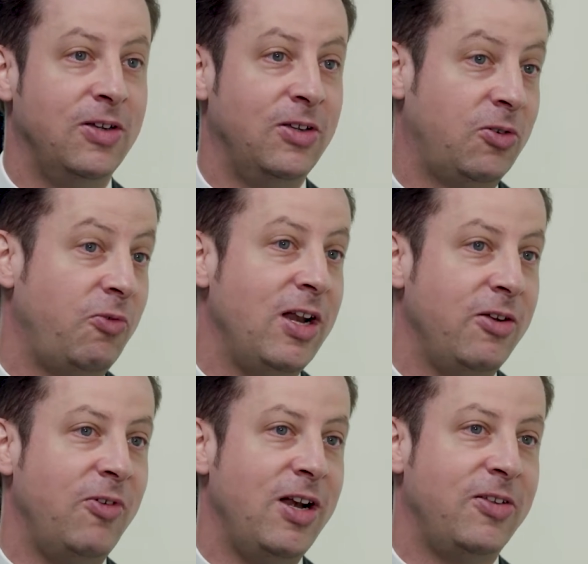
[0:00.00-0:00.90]
So
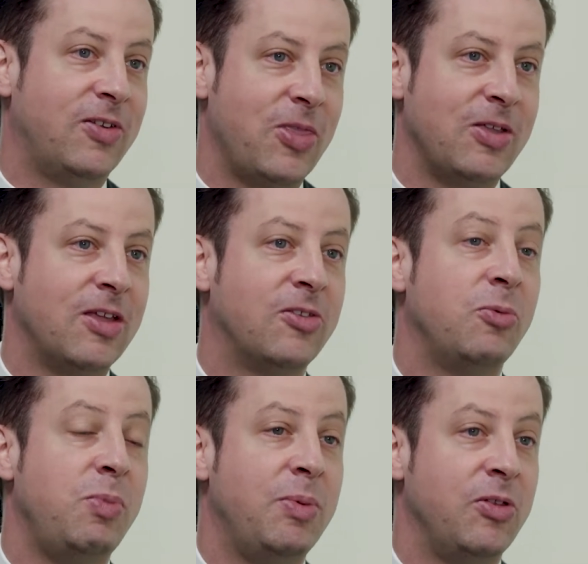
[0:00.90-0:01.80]
really something that's
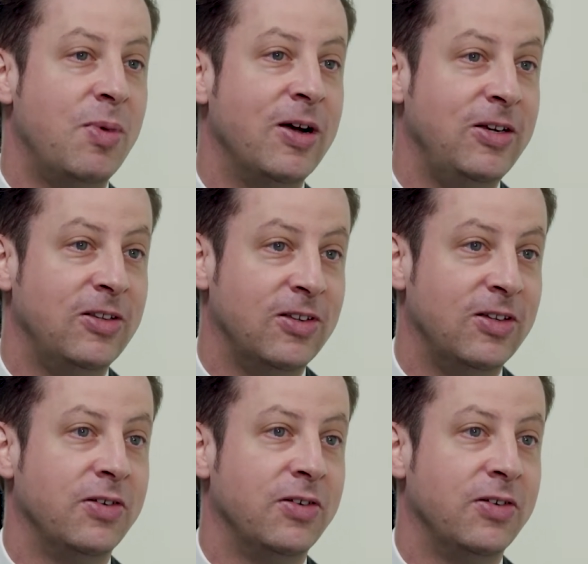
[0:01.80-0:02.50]
on people's minds.